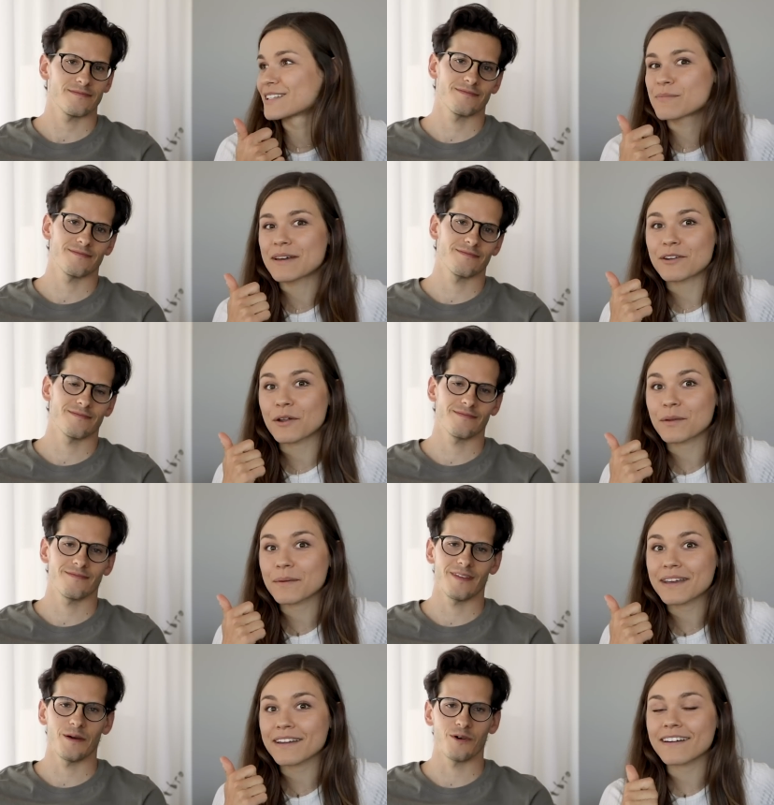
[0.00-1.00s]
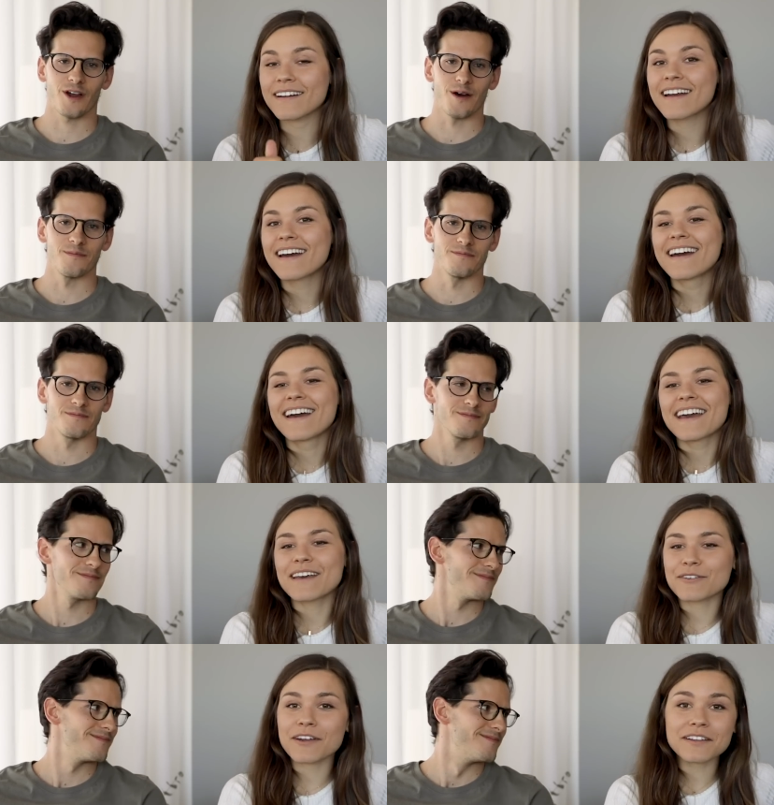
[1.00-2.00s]
Speaker 1: you made it all the way it here. It will come.
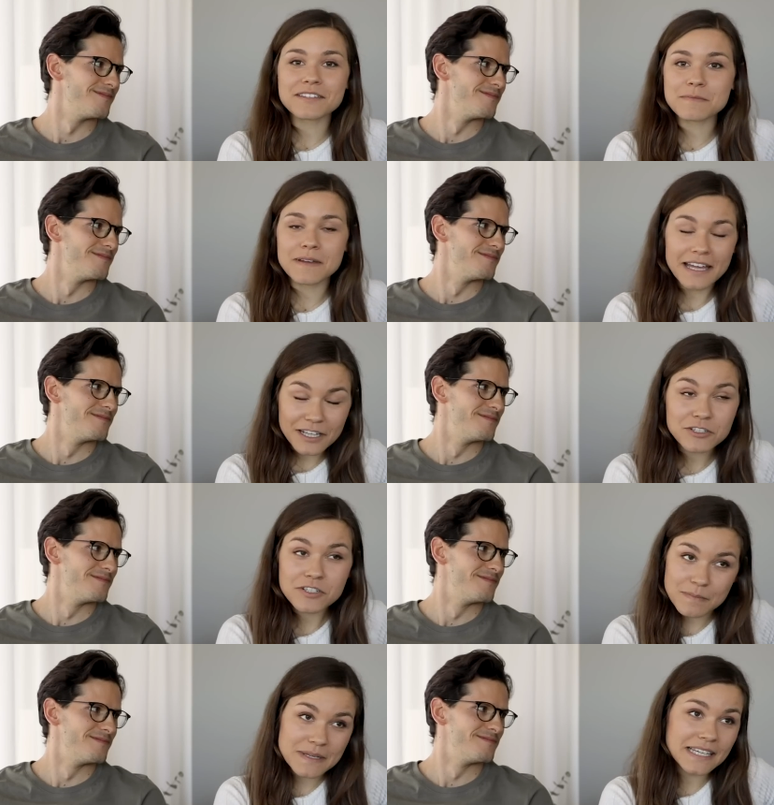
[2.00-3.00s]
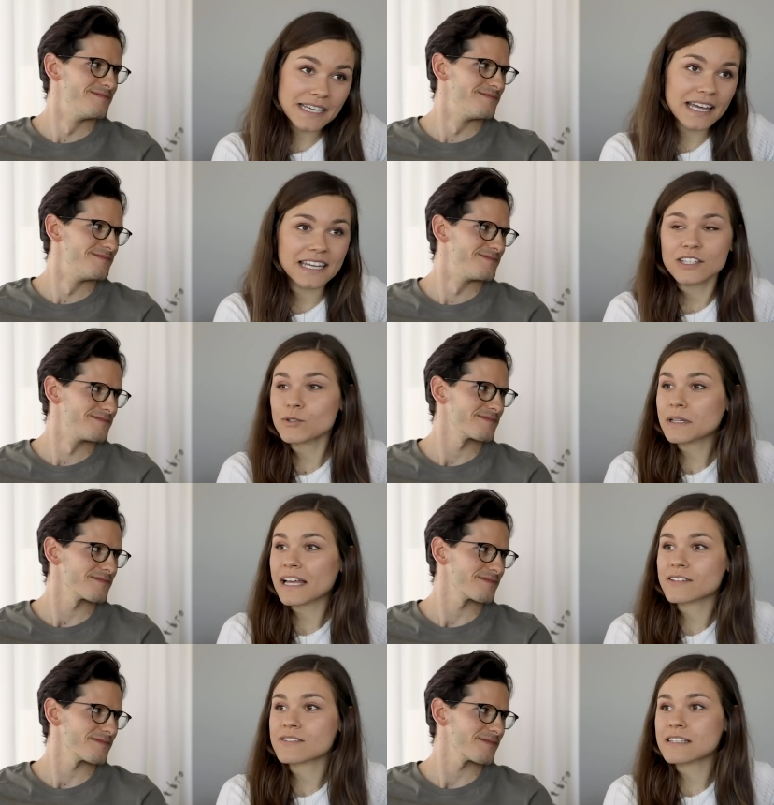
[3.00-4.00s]
If you're English English speaking and you would
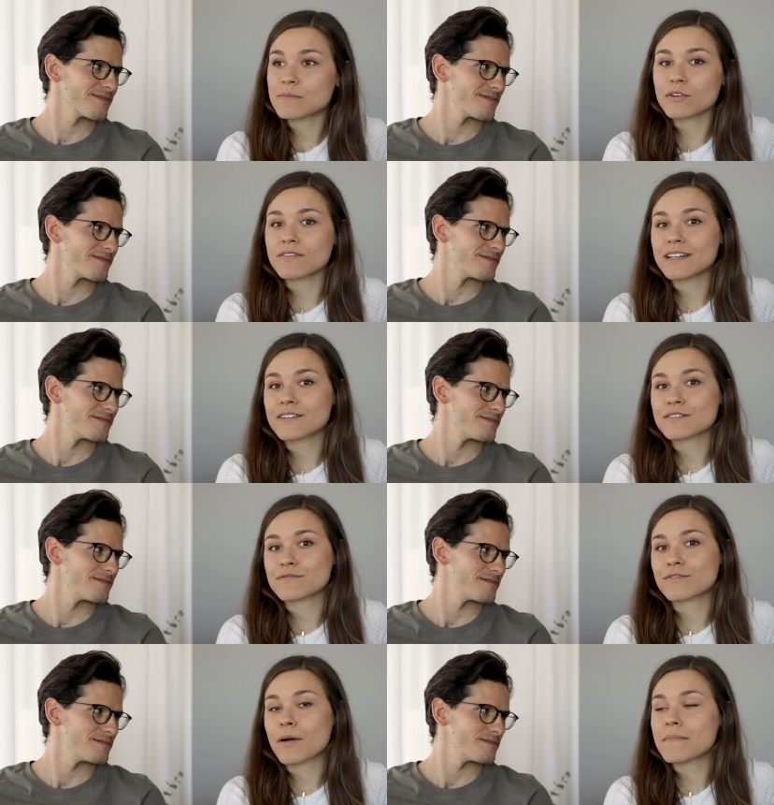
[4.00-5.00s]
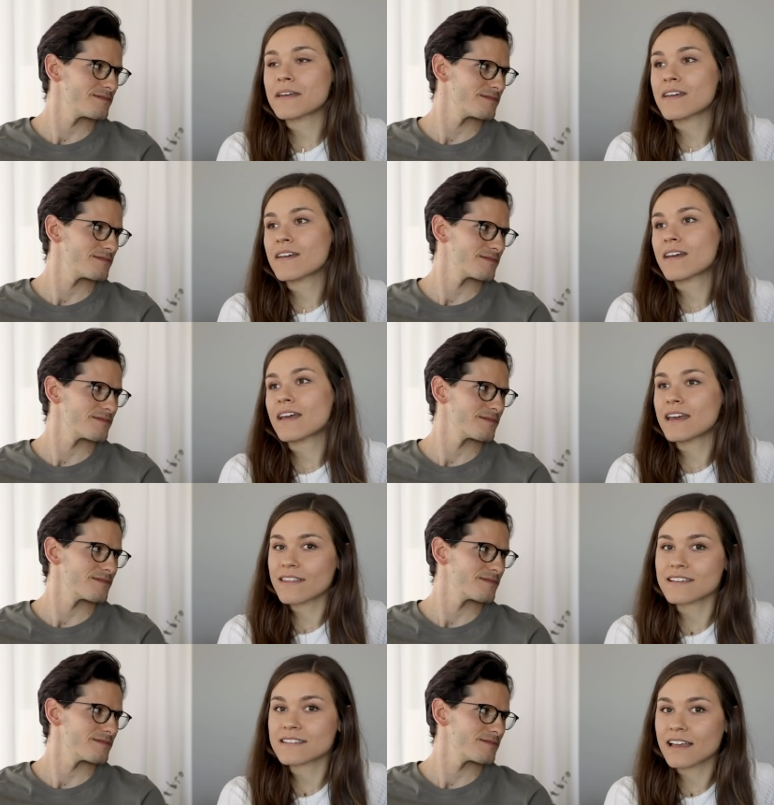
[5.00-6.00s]
like to see more videos from me
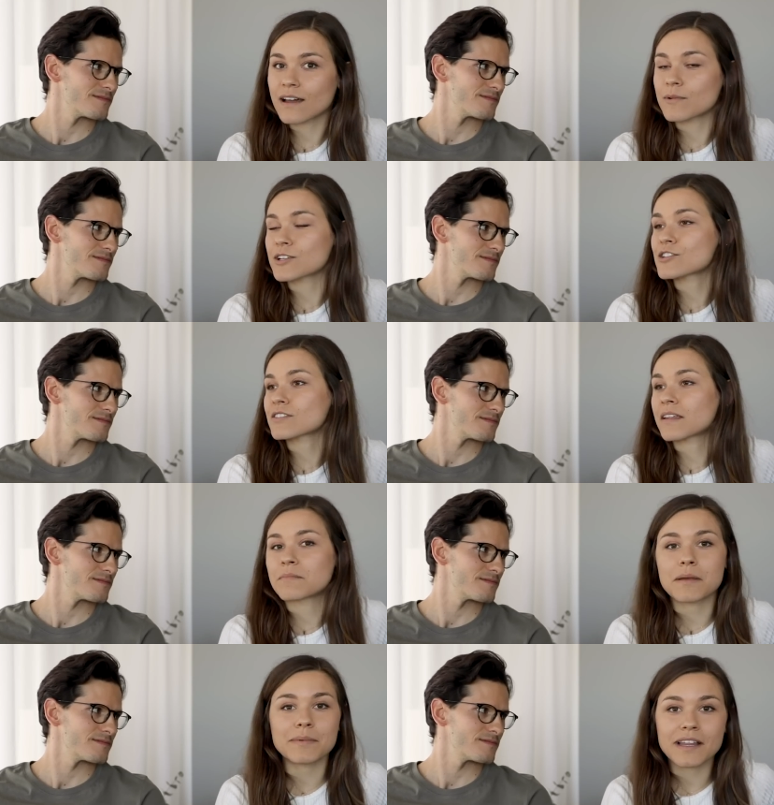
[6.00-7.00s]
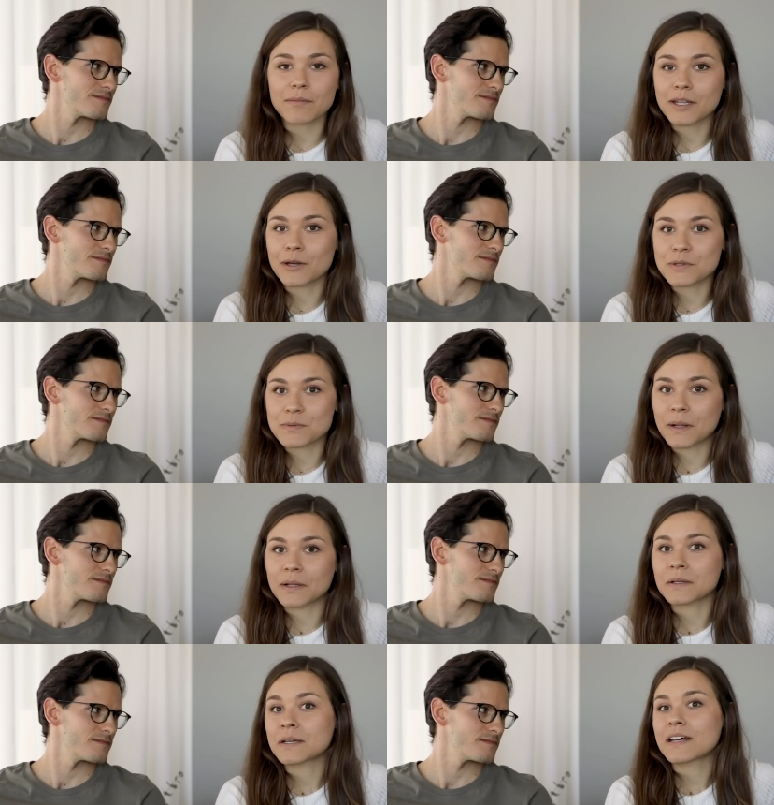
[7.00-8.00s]
in this language, then maybe let me know as
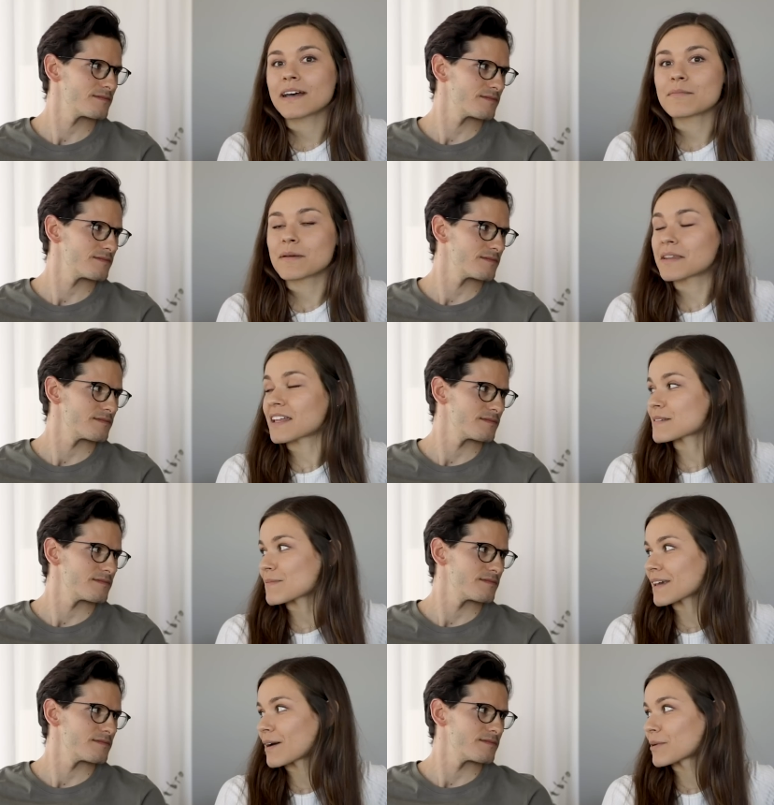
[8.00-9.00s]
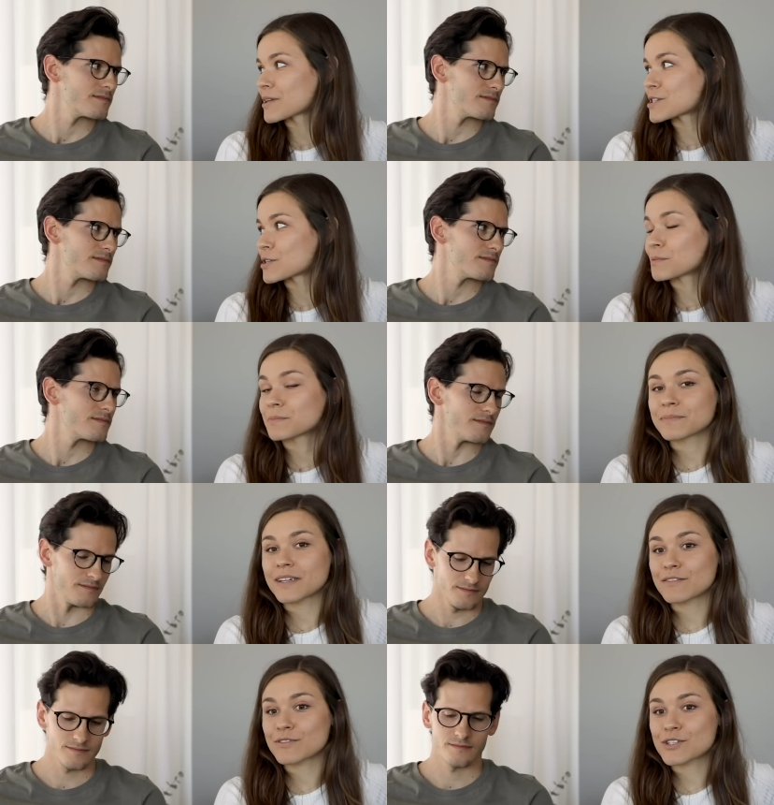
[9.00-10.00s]
well. Maybe that's something I want to do mm -hmm. in
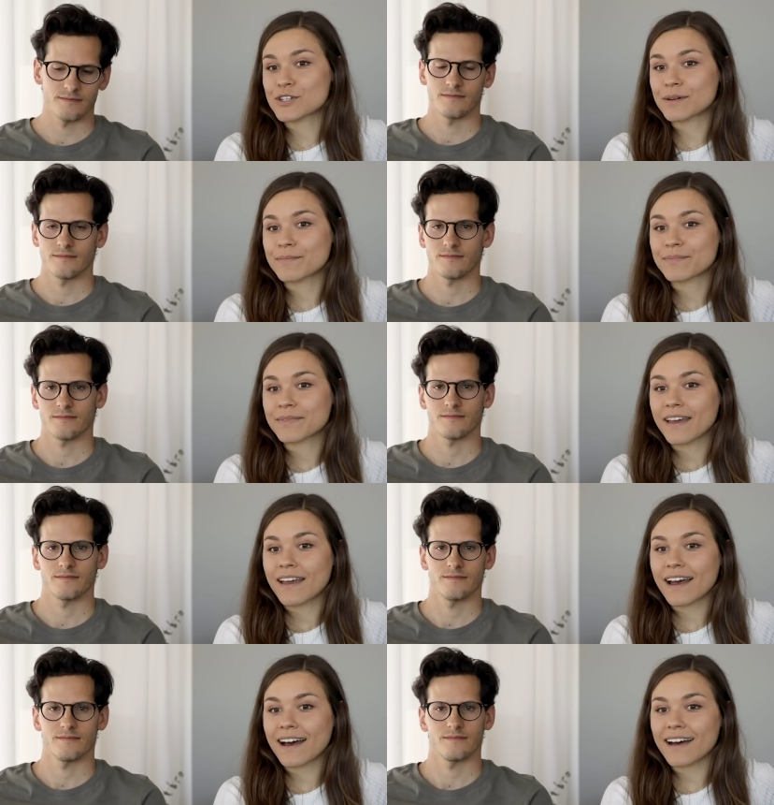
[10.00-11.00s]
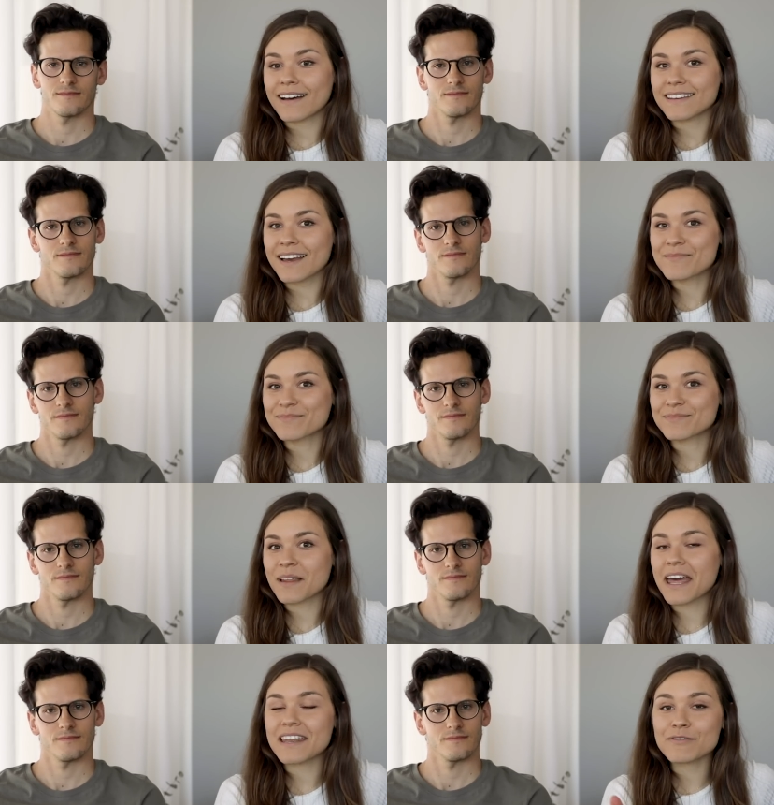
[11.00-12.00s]
mm-hmm. the future. Uh, yeah.
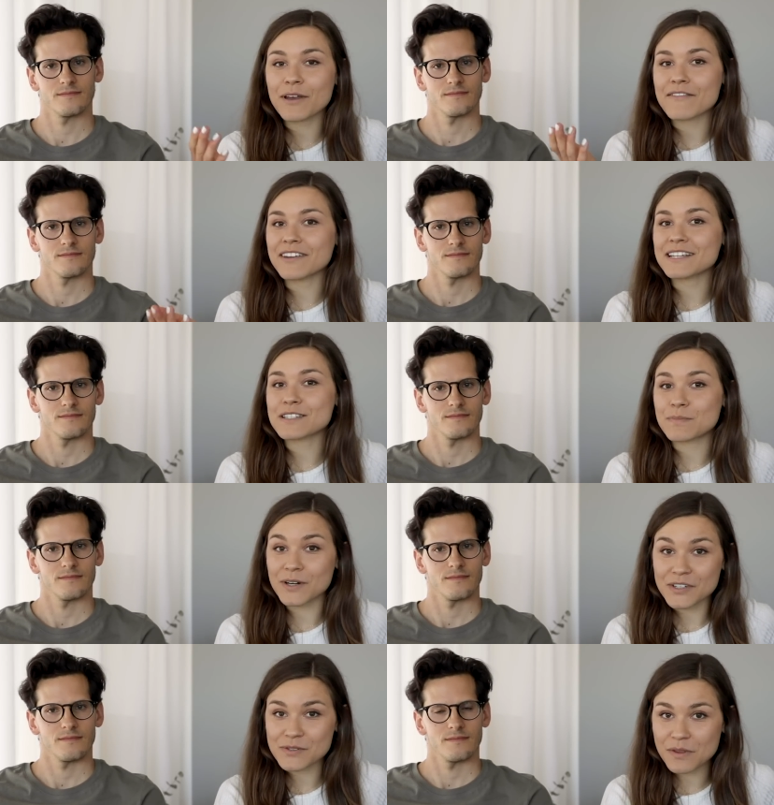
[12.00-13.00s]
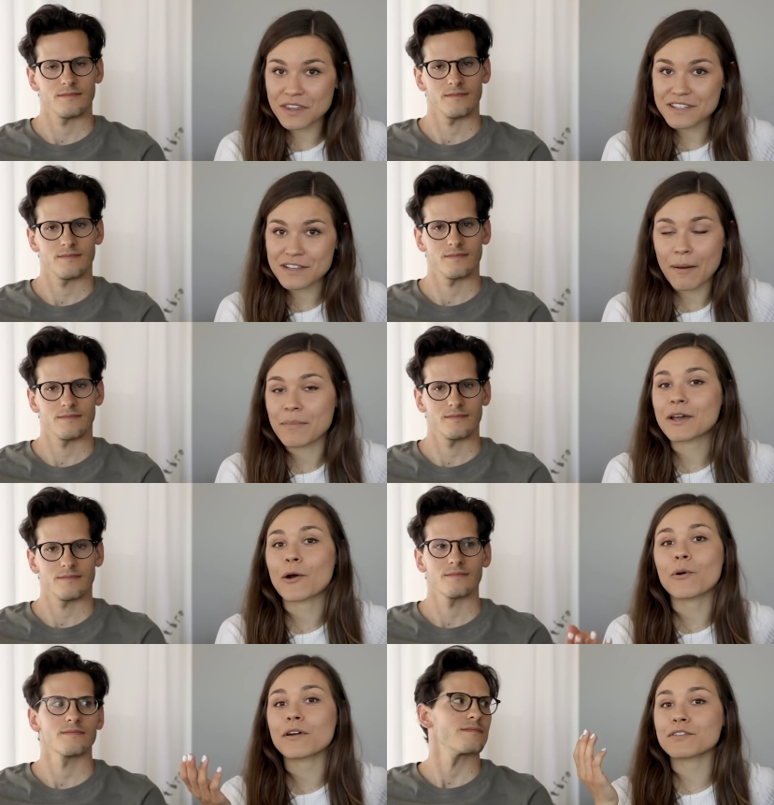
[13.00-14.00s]
And if you have any experience with this topic
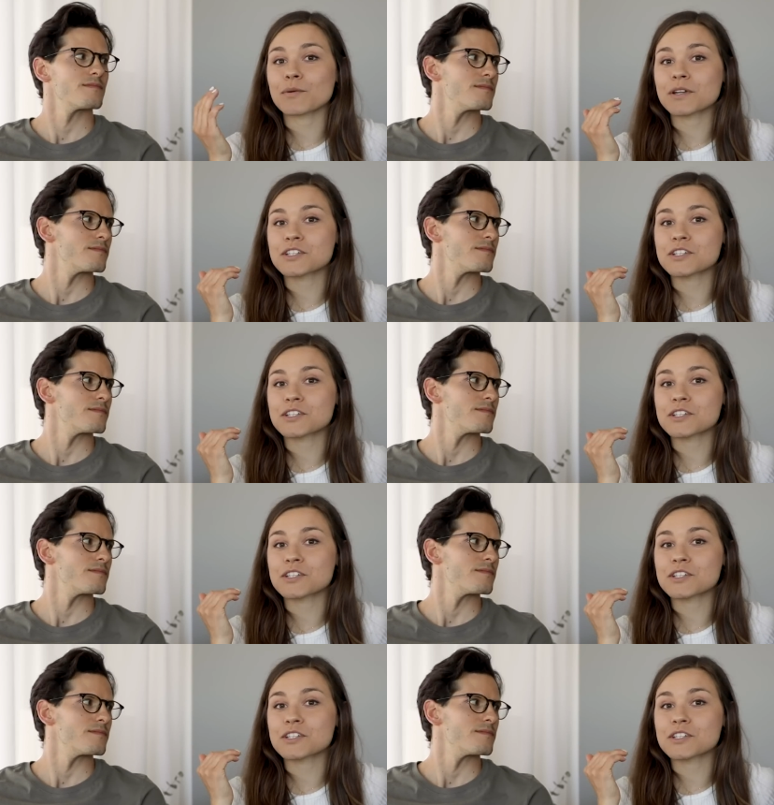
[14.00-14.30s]
or if you want